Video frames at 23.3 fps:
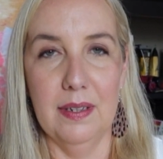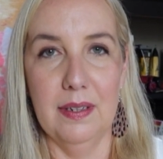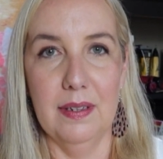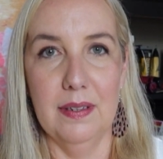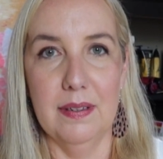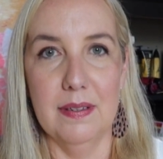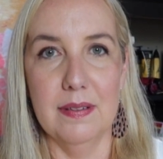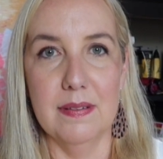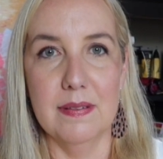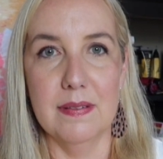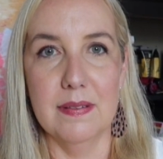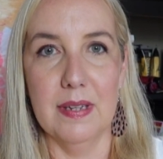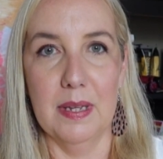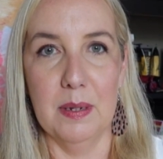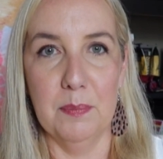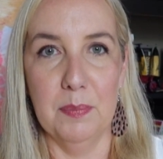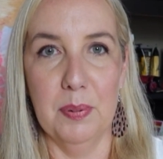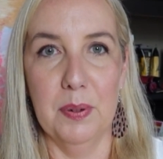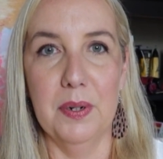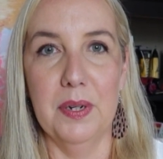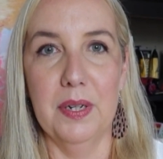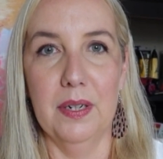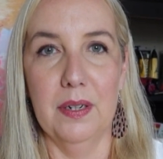is like
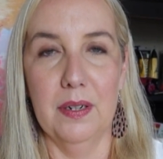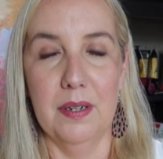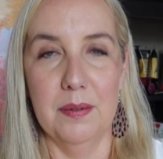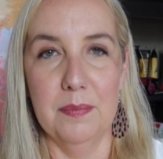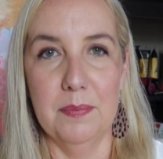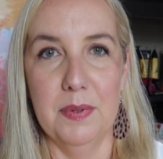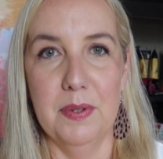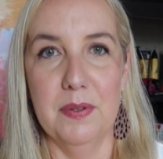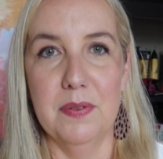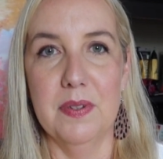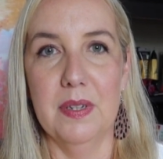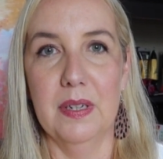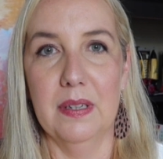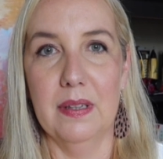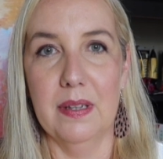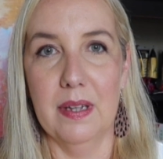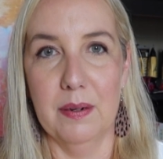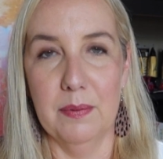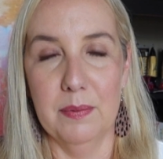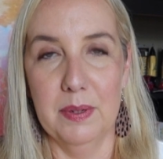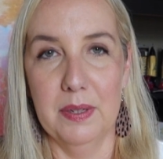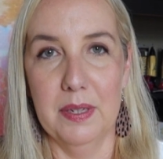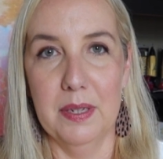putting on music
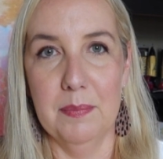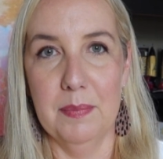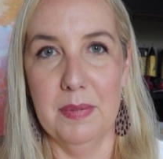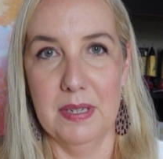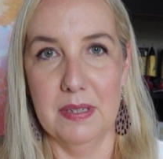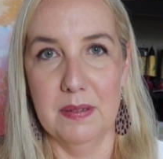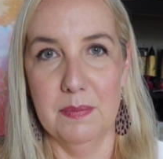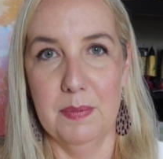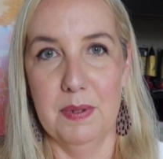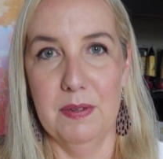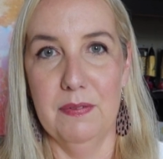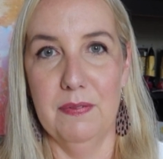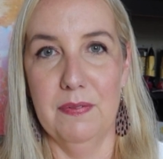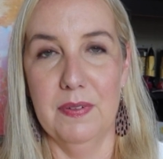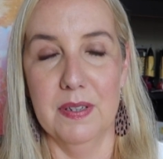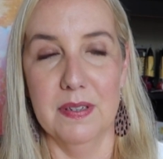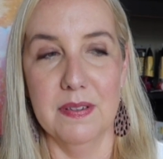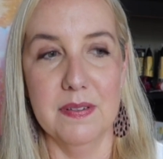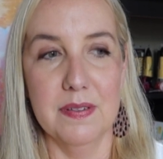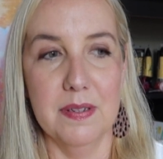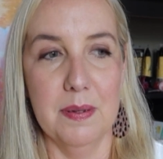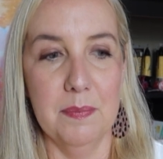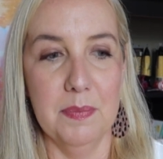that really makes me
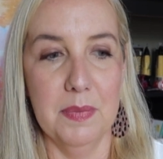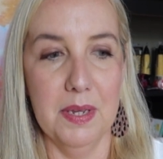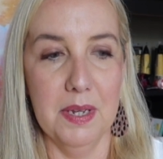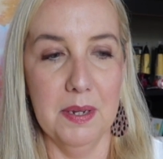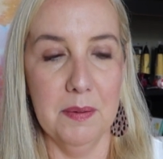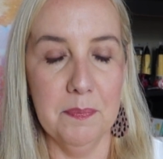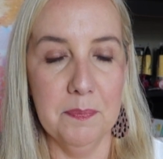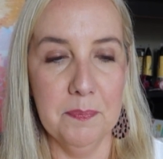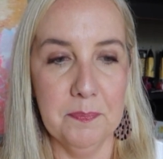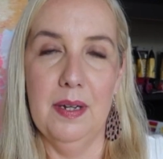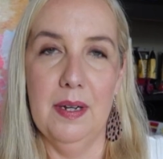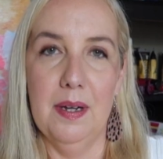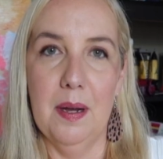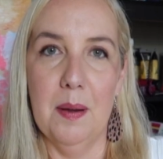feel something.